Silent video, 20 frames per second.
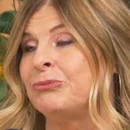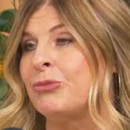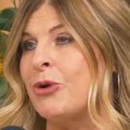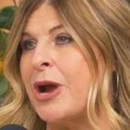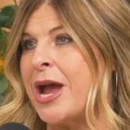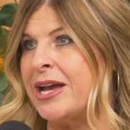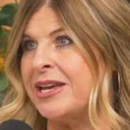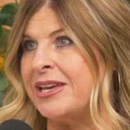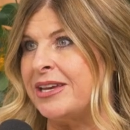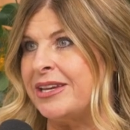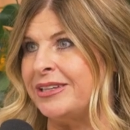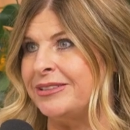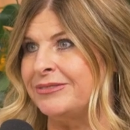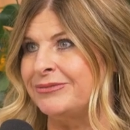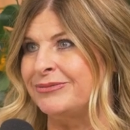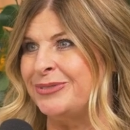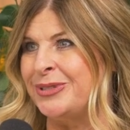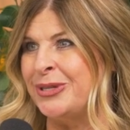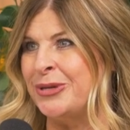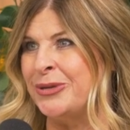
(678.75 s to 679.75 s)
braggy
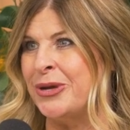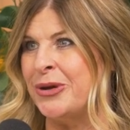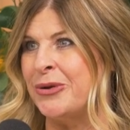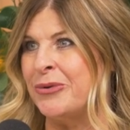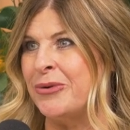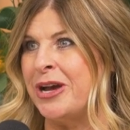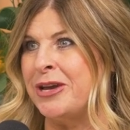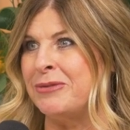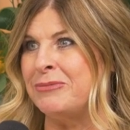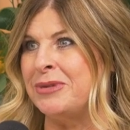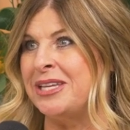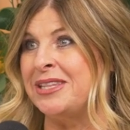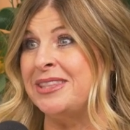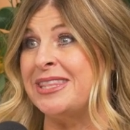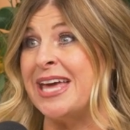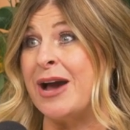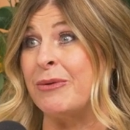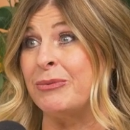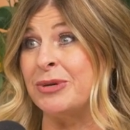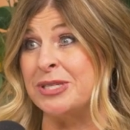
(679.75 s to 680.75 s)
you know i mean
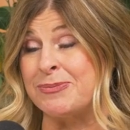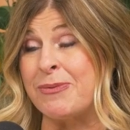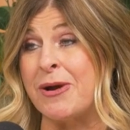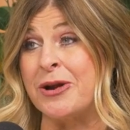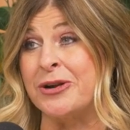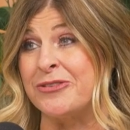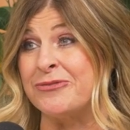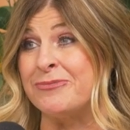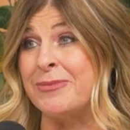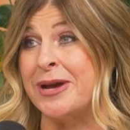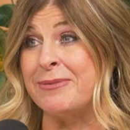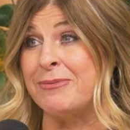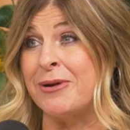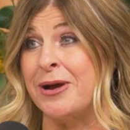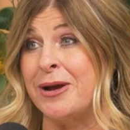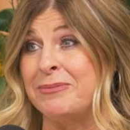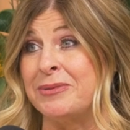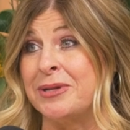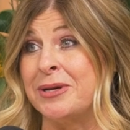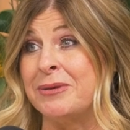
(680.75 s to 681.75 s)
that was part of my
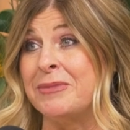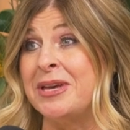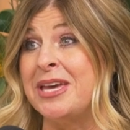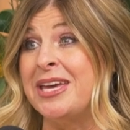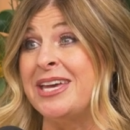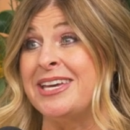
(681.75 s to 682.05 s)
problem